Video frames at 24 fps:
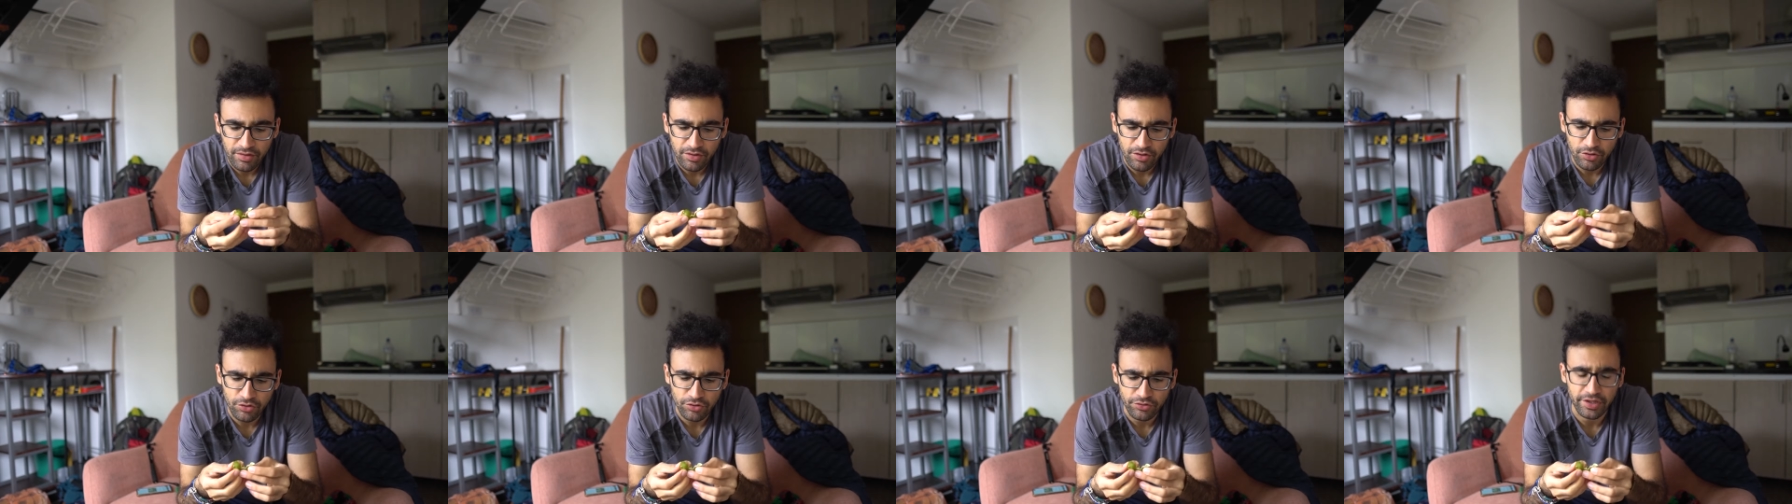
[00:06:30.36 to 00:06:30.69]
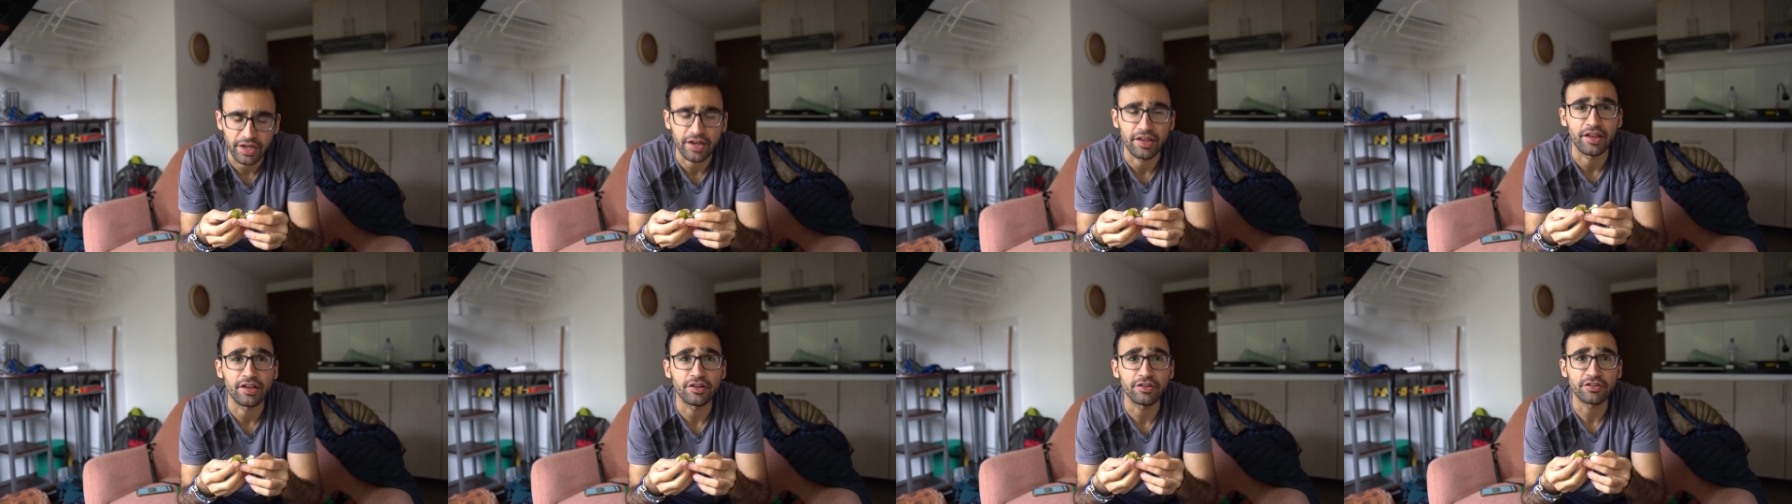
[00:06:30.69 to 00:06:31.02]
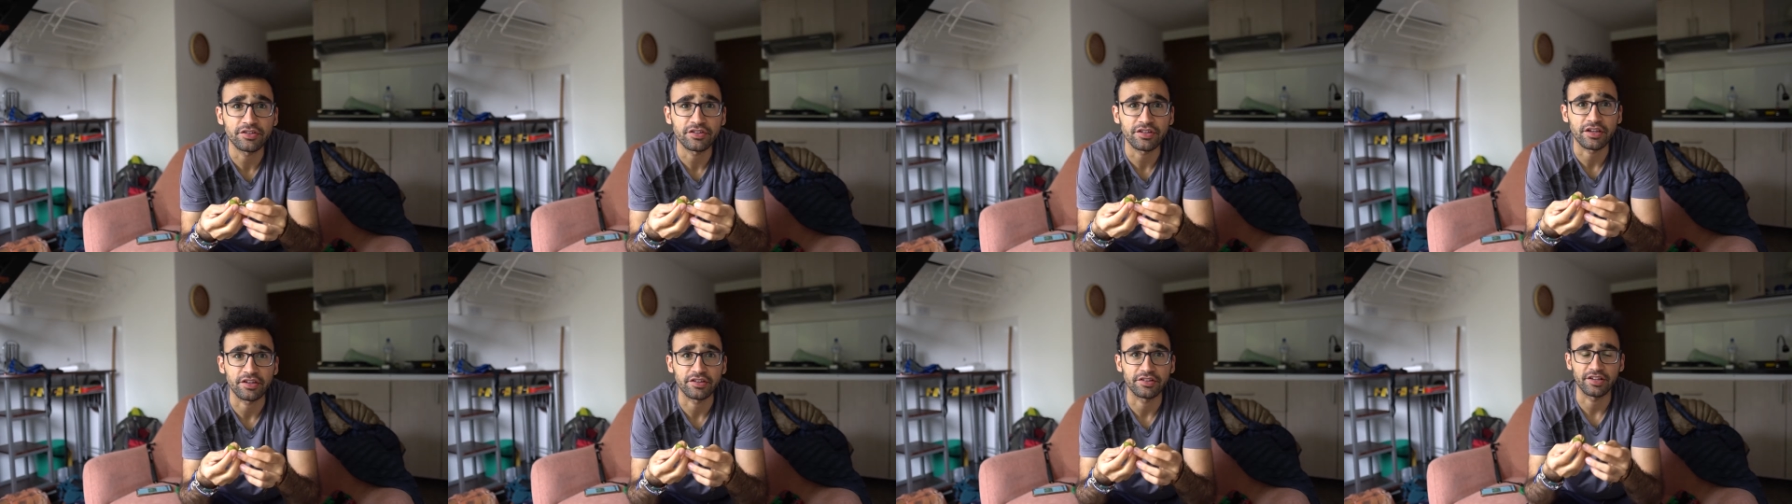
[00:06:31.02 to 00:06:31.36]
Oh yeah, that
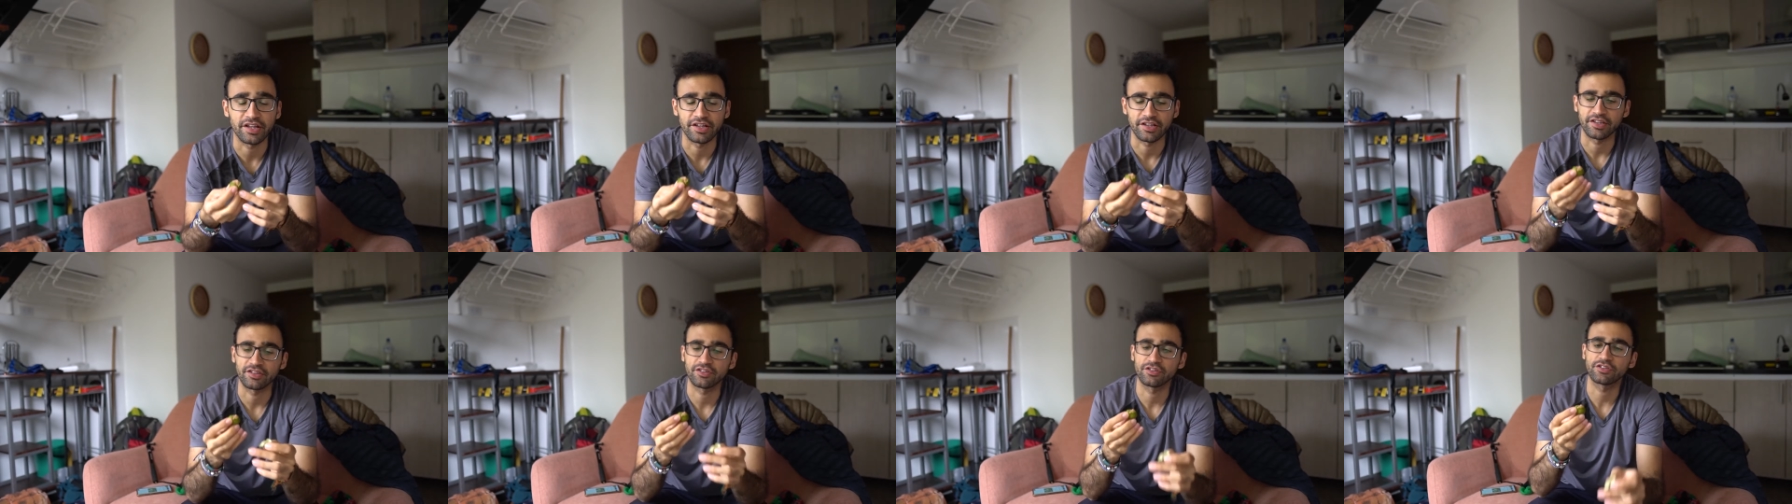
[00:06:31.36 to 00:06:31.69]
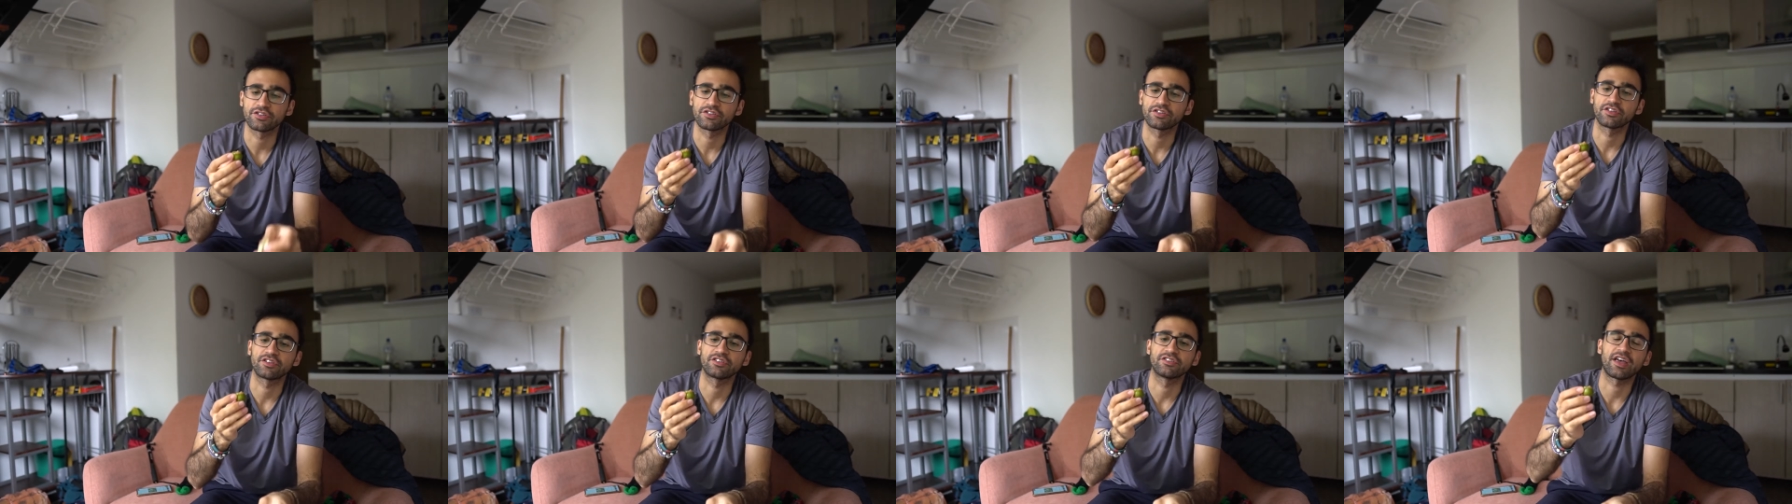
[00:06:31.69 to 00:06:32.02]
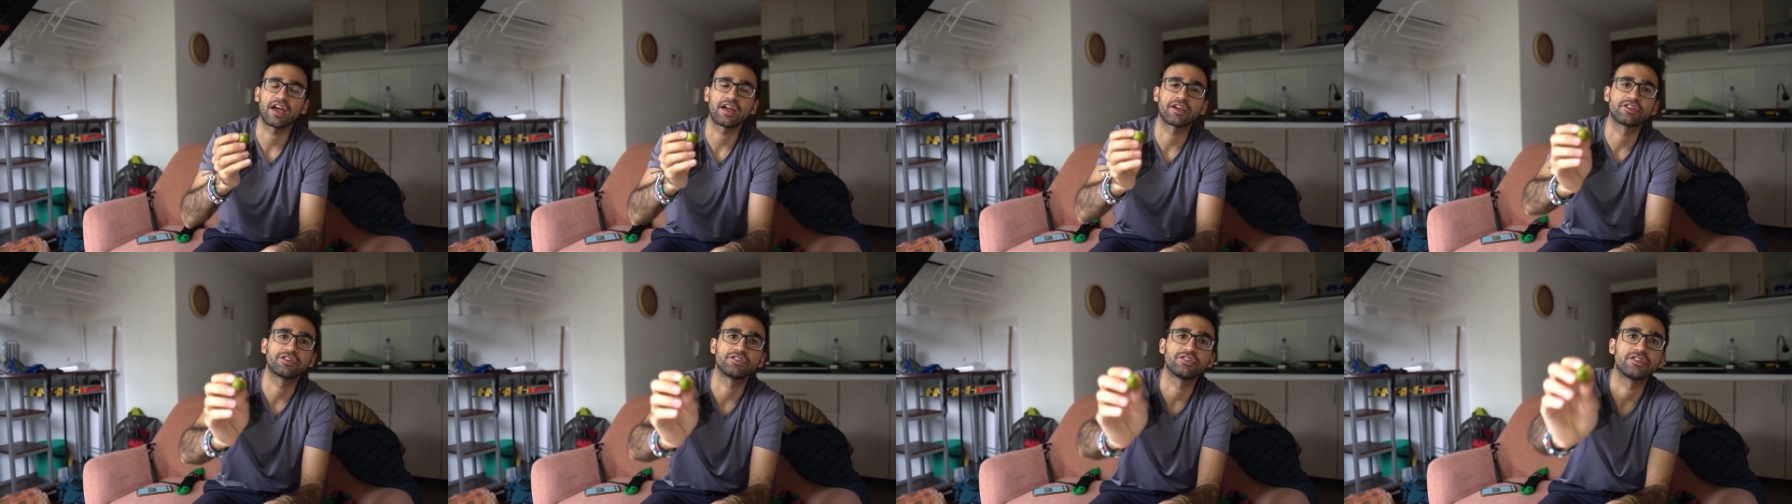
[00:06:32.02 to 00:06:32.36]
looks like, it looks
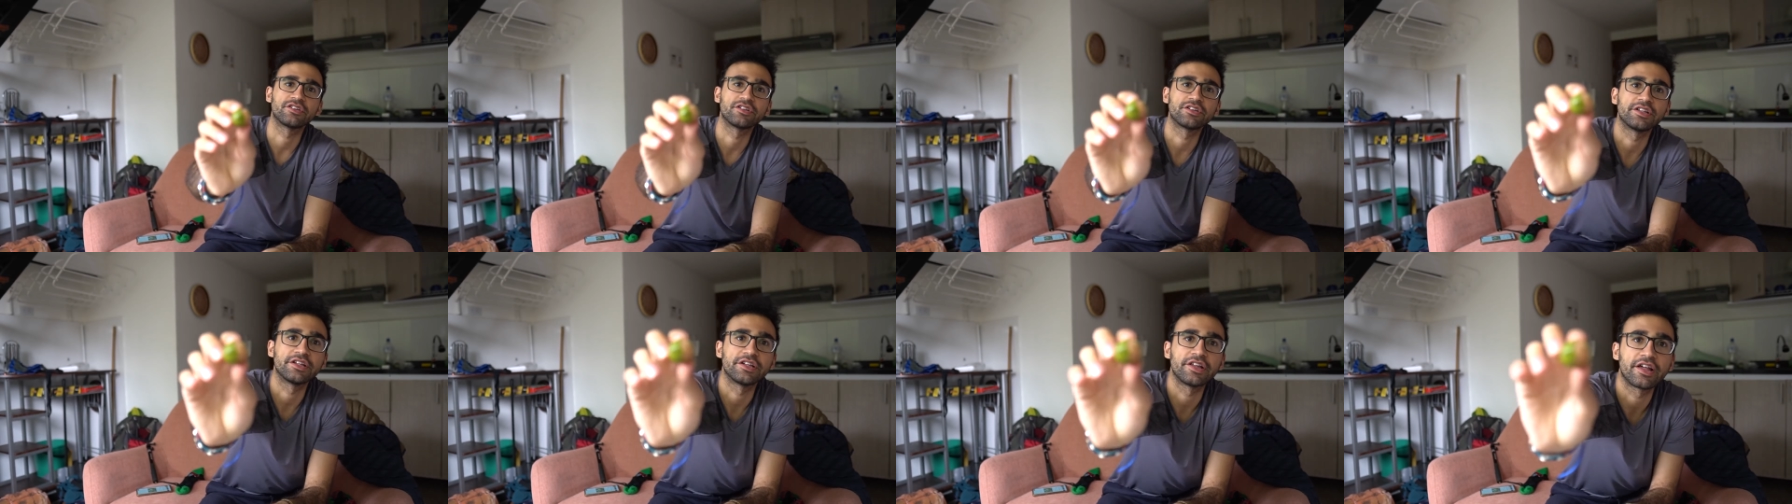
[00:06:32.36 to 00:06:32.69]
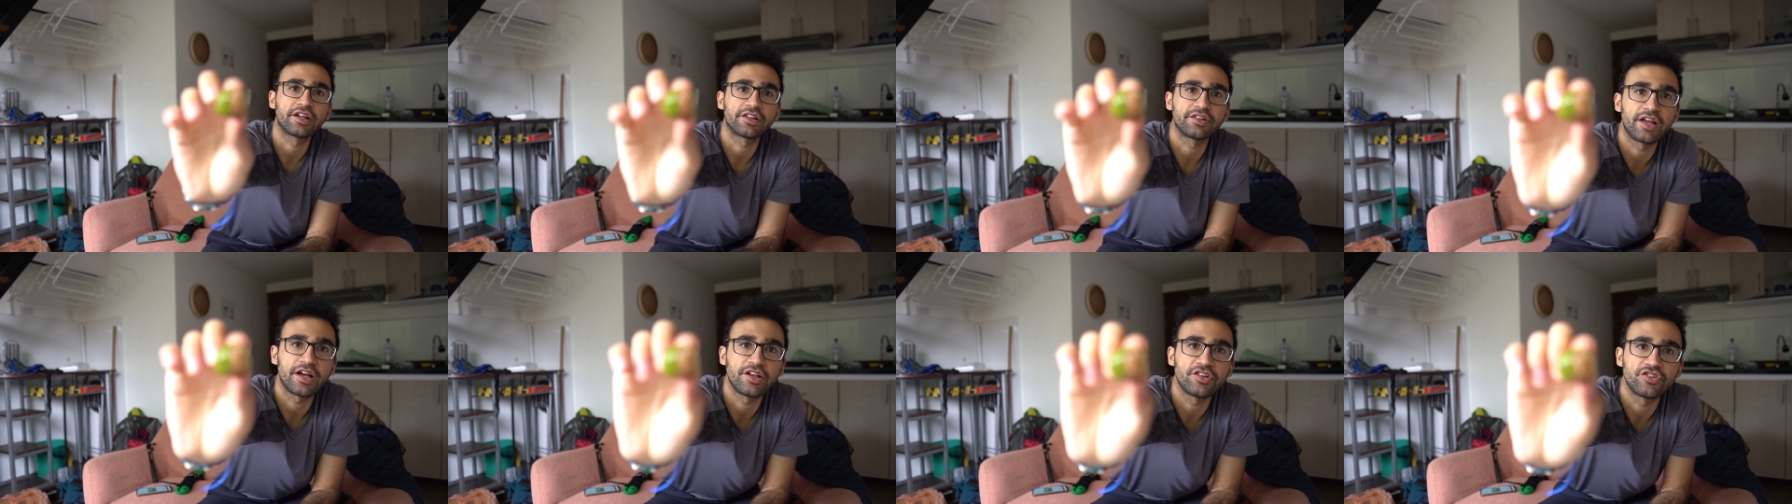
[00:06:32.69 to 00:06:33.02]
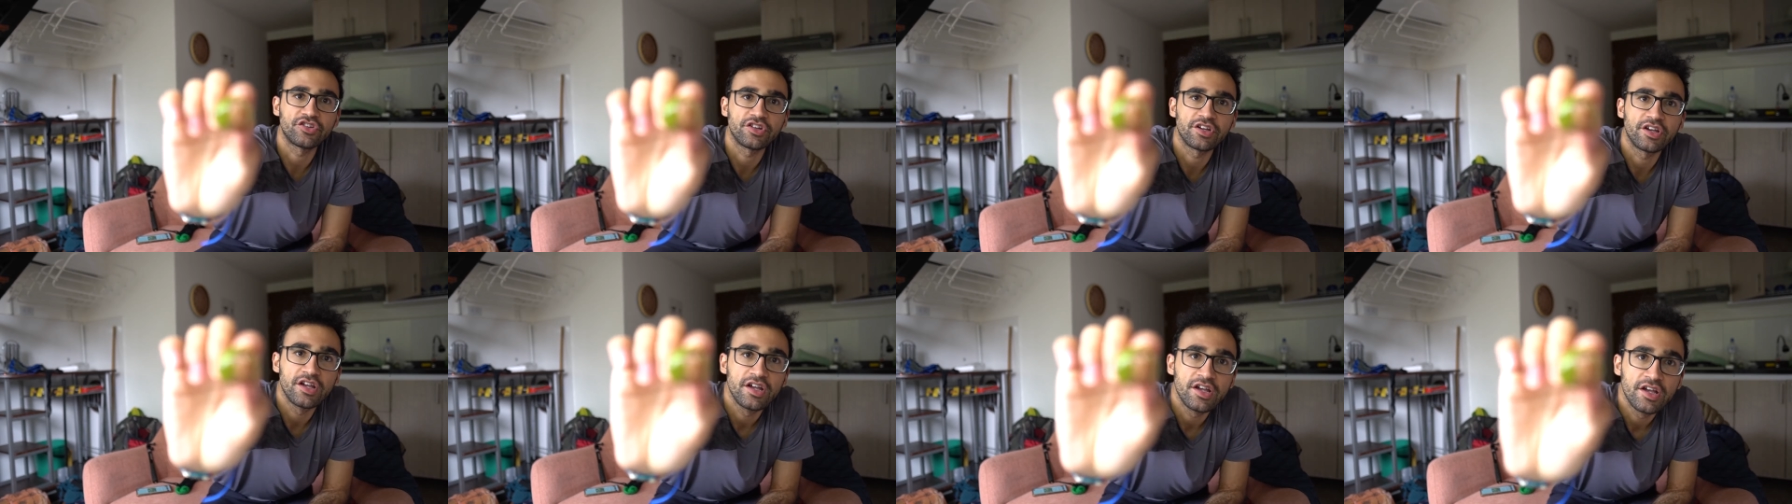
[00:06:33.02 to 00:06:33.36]
exactly like
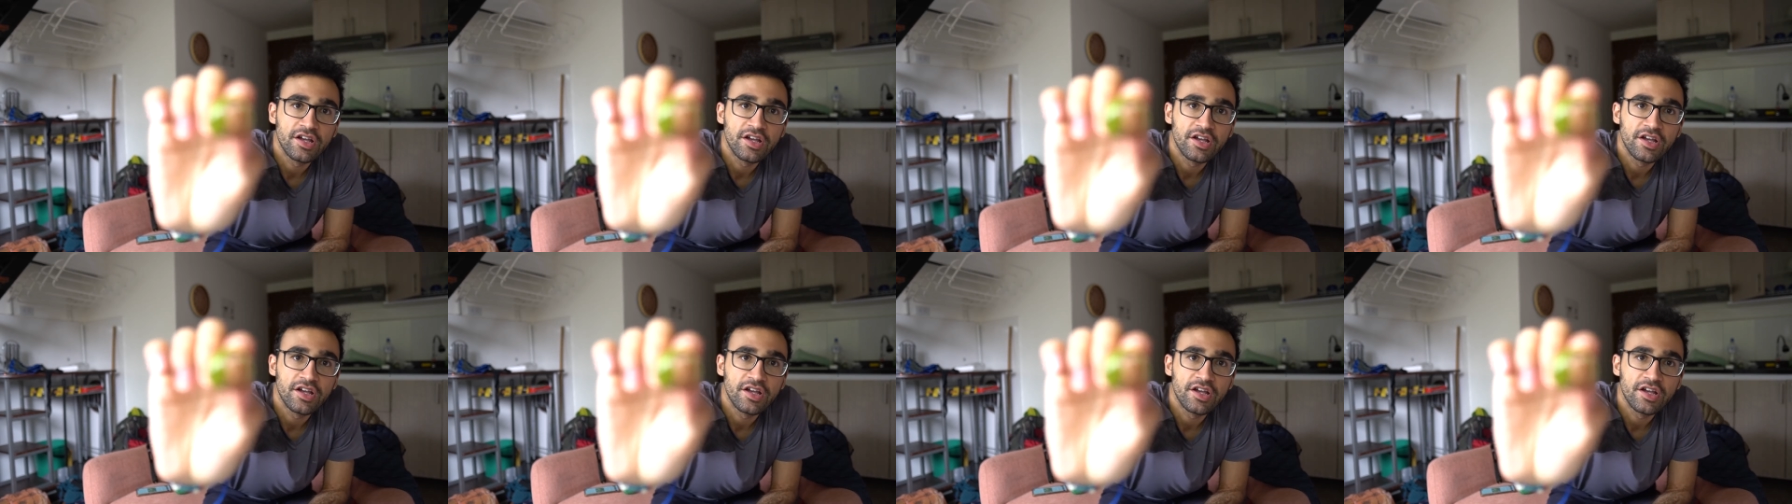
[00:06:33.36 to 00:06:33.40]
lychee.